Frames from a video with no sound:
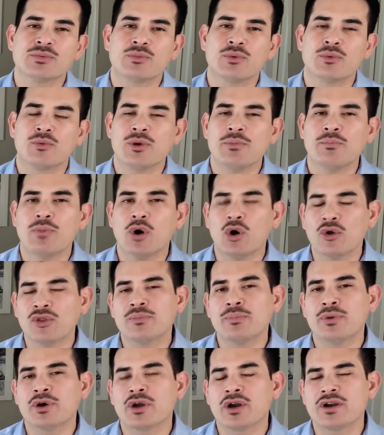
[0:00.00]
When we
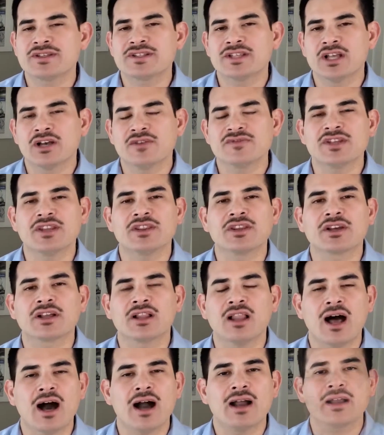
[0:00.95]
both put ourselves on the
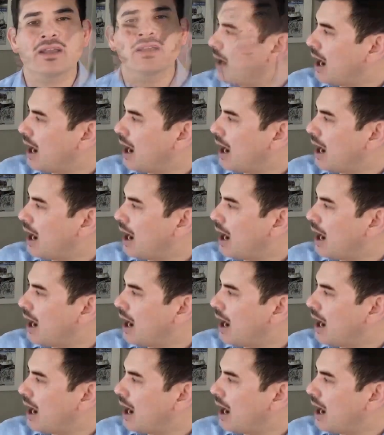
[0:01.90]
clock,